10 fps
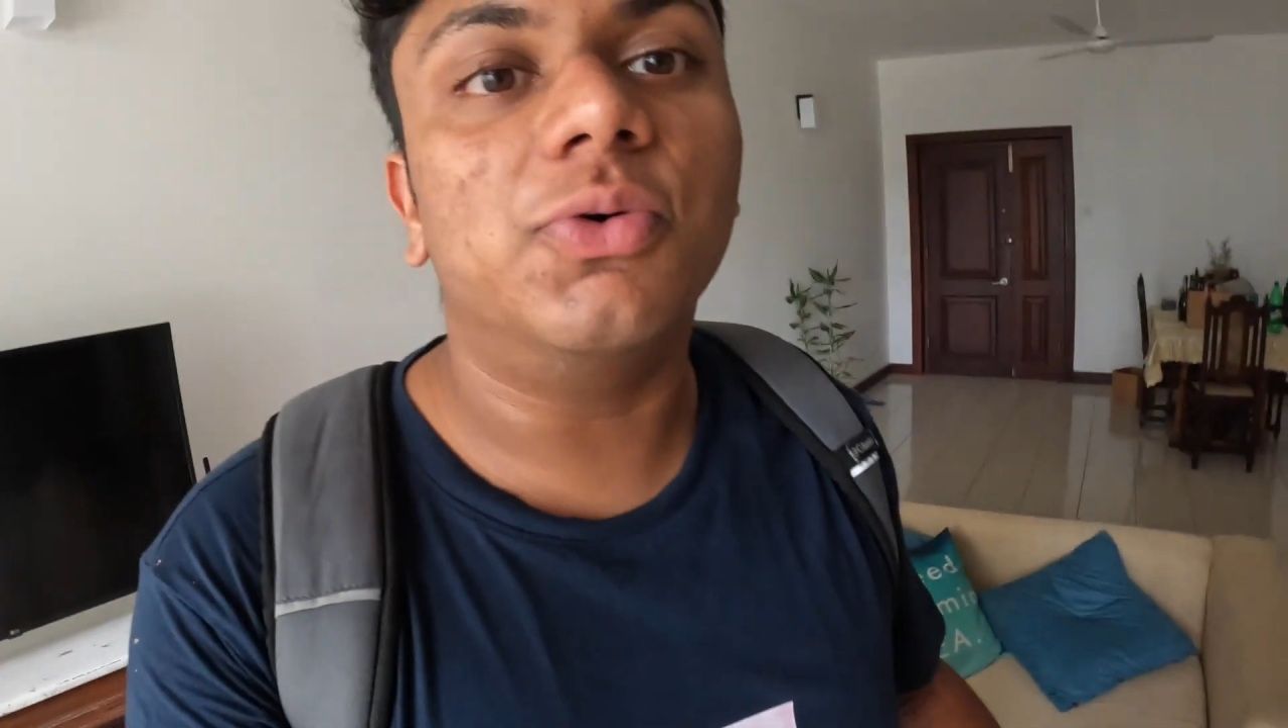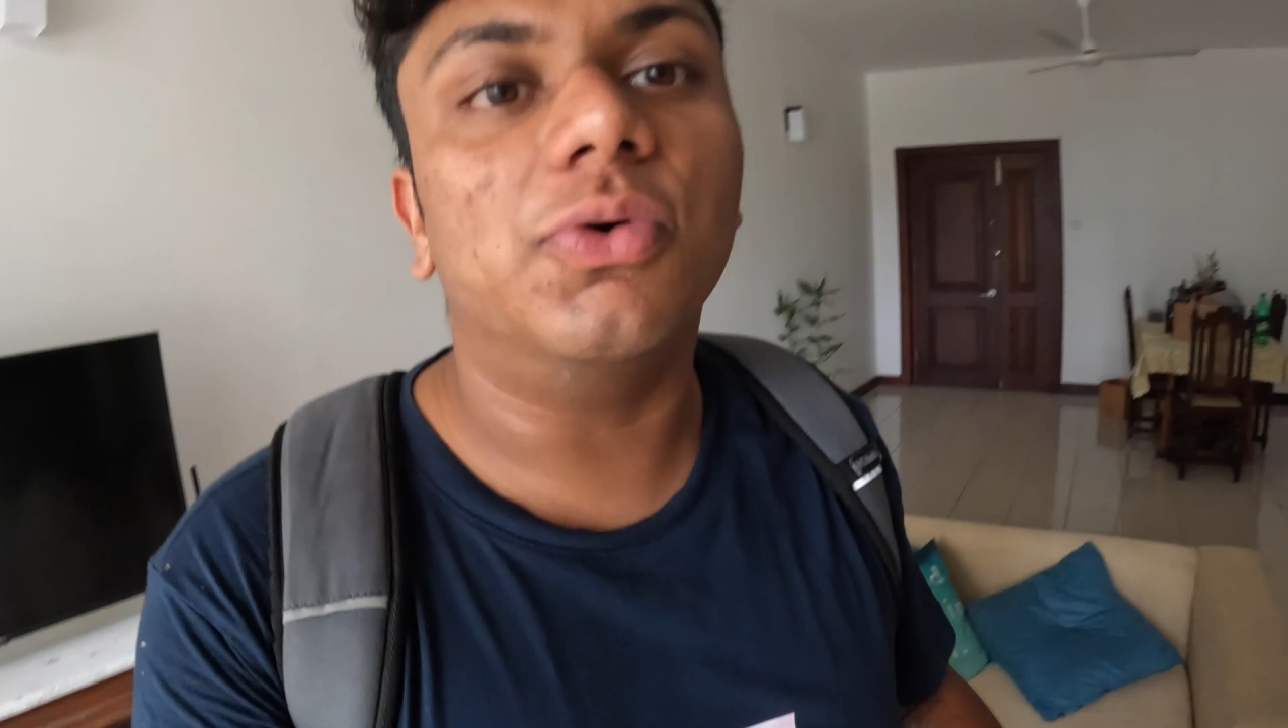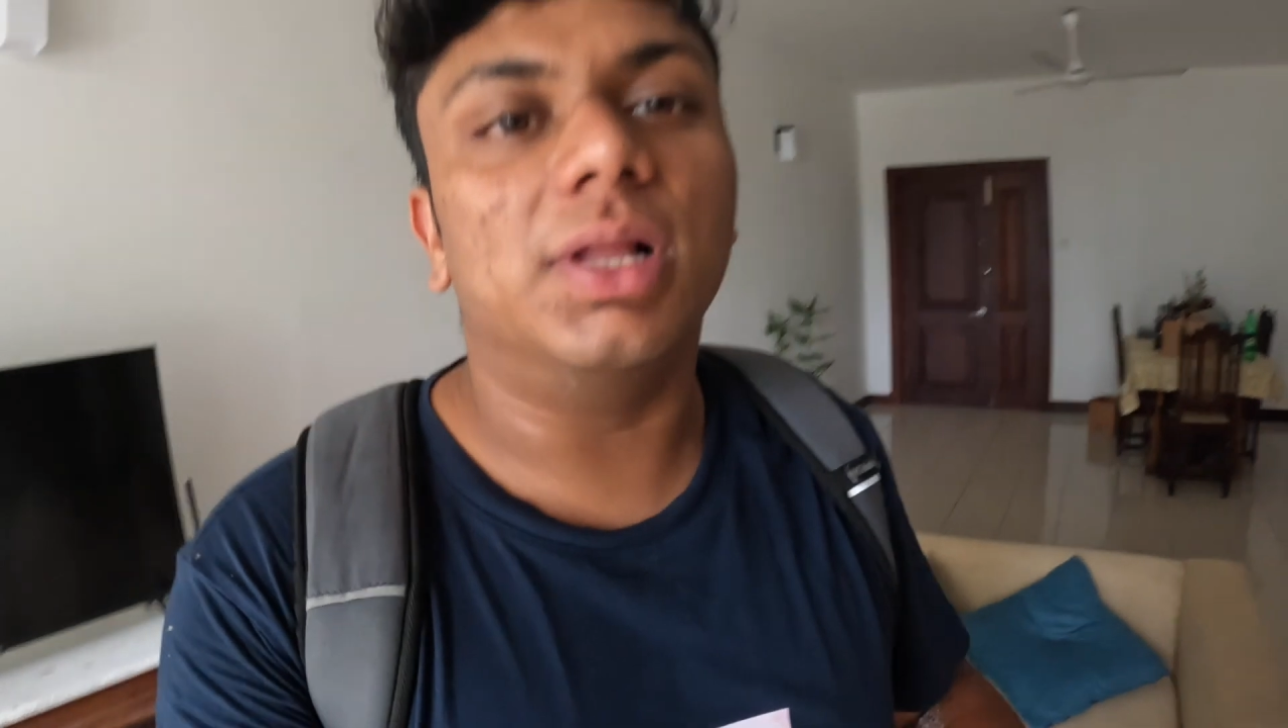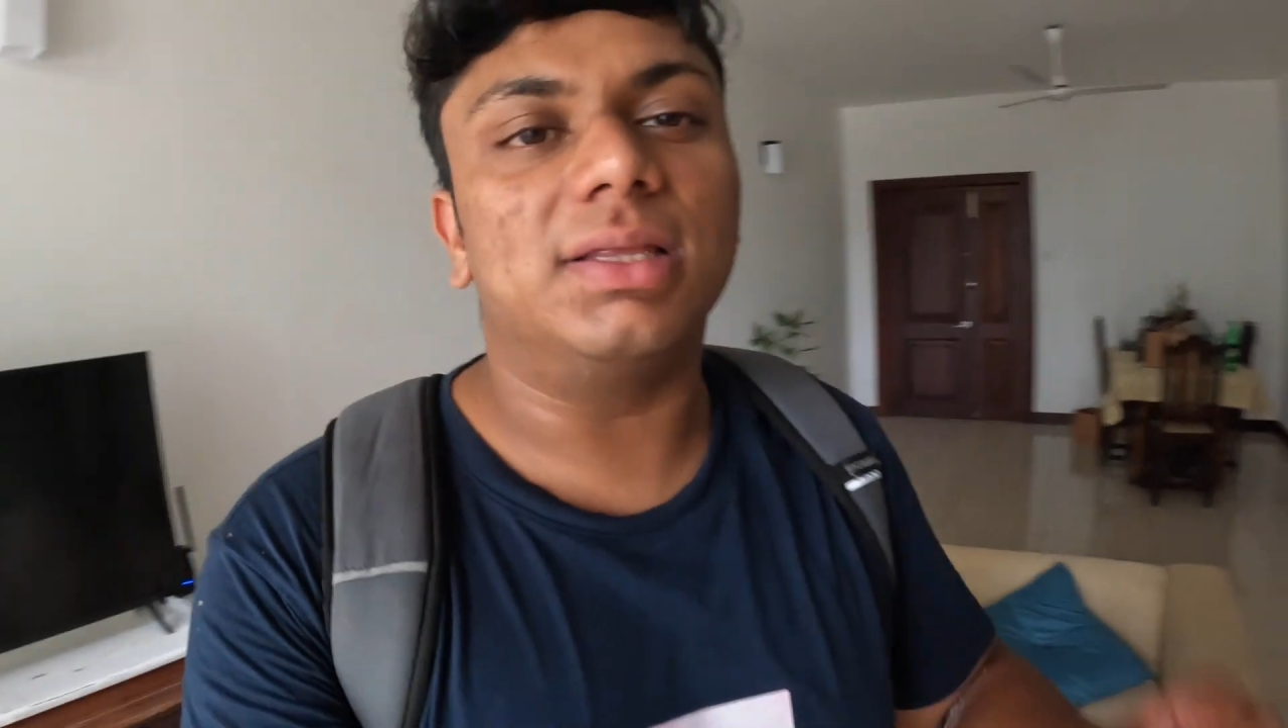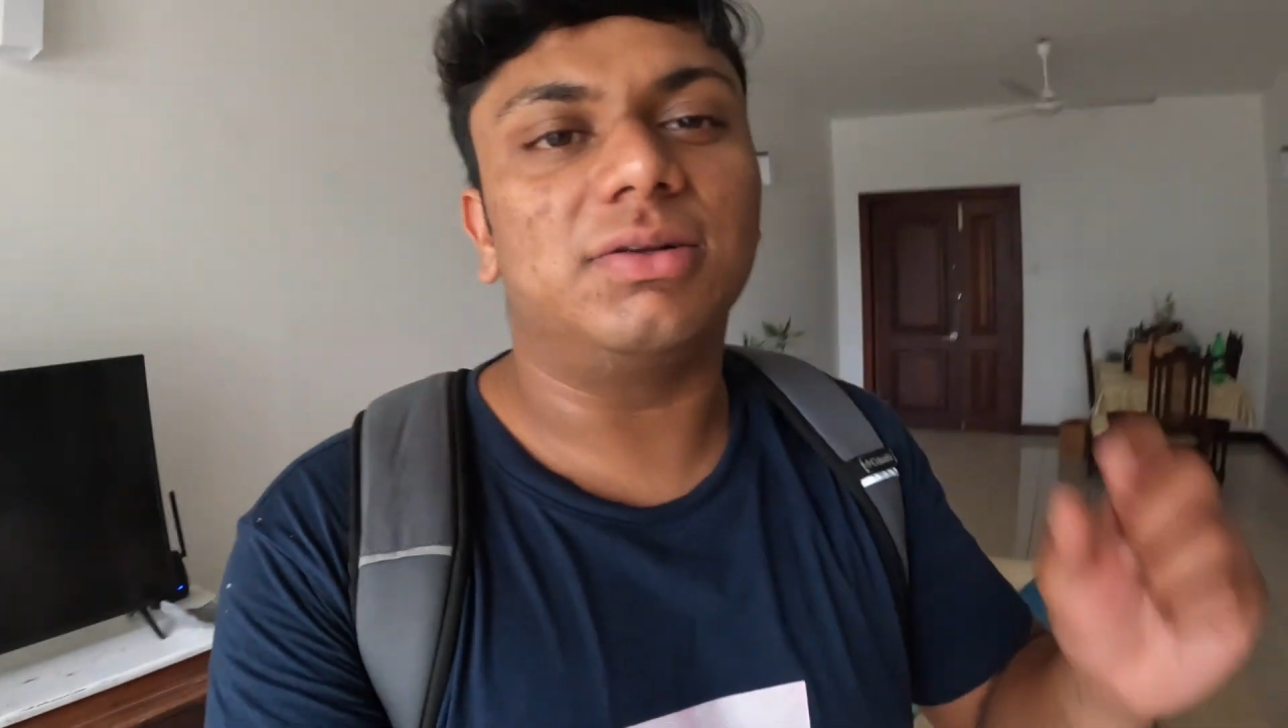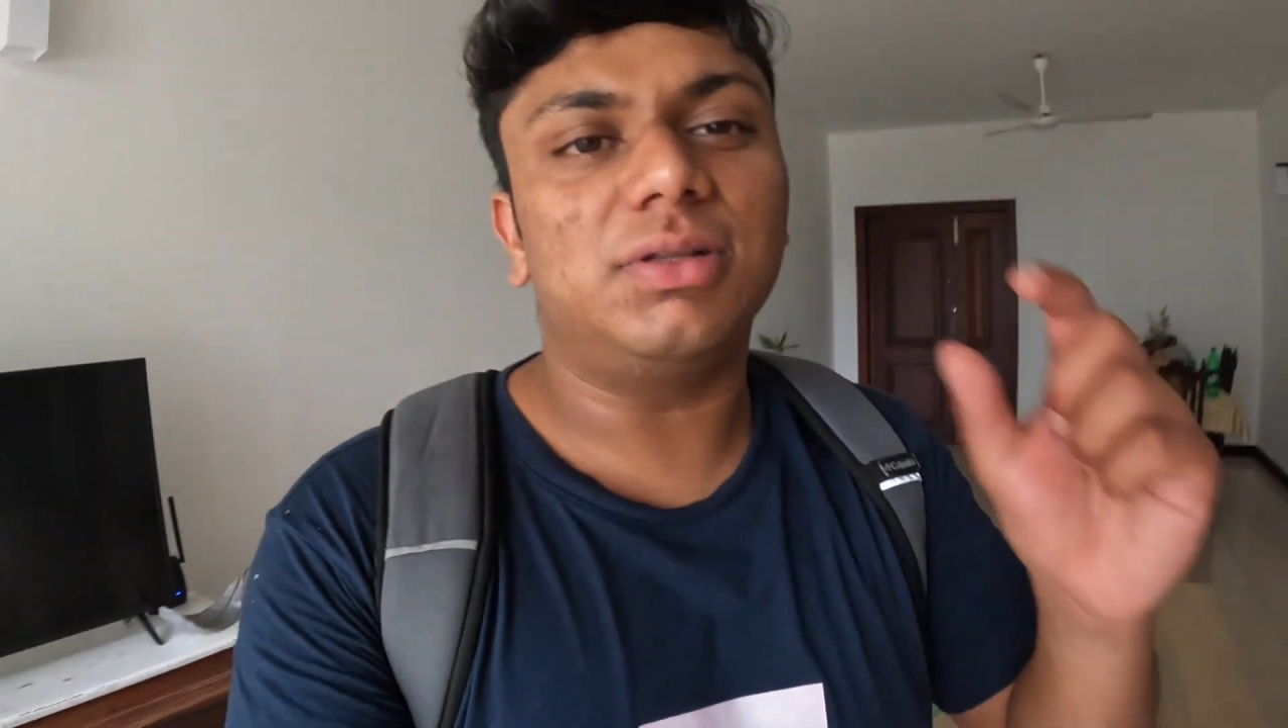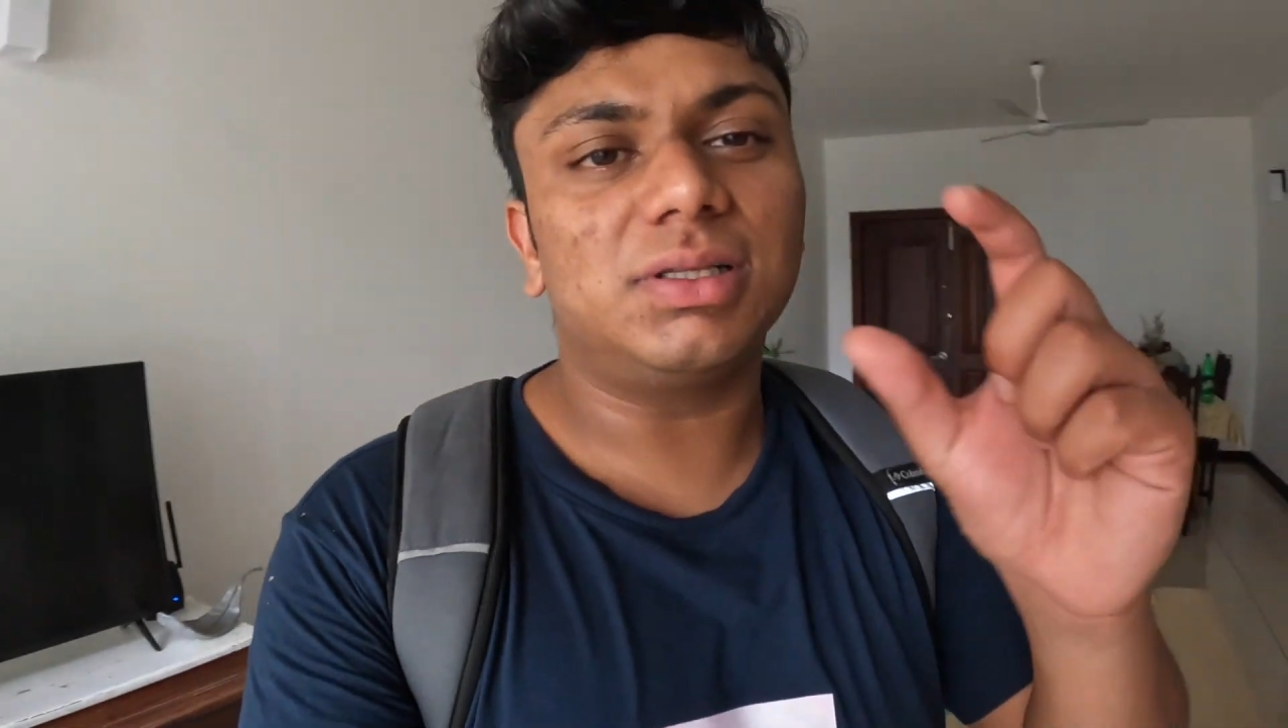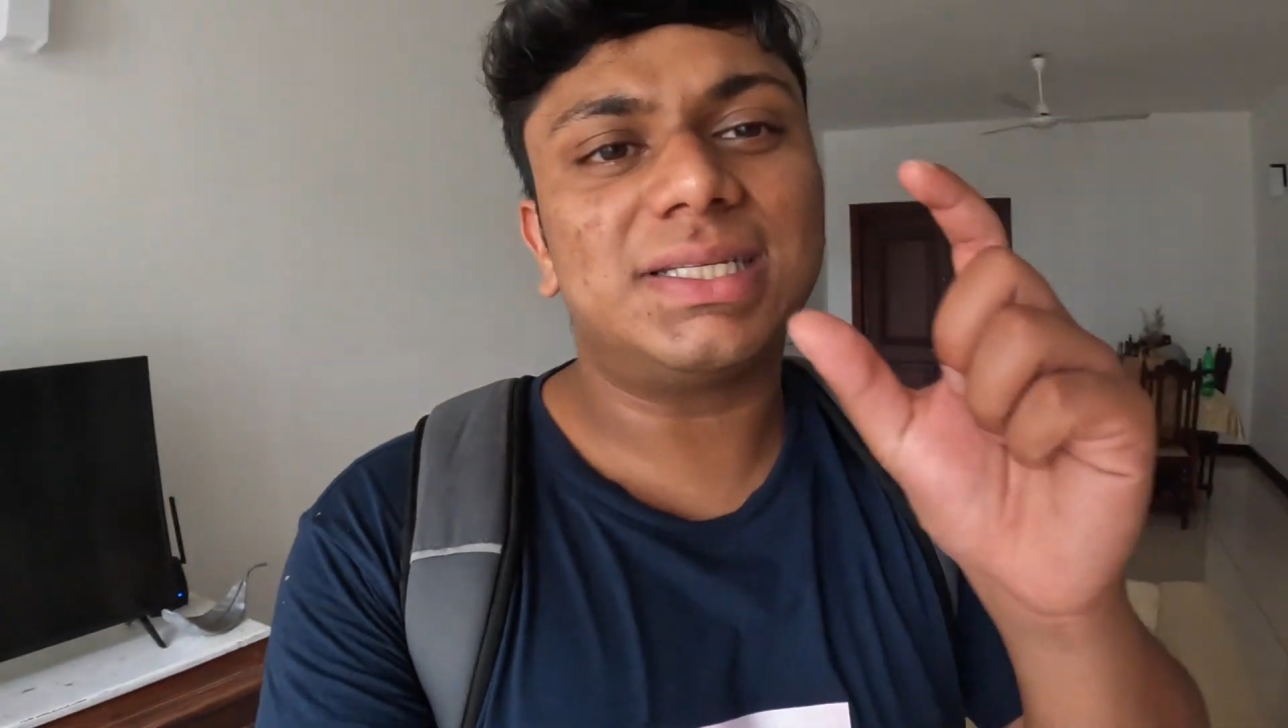cool. And they're little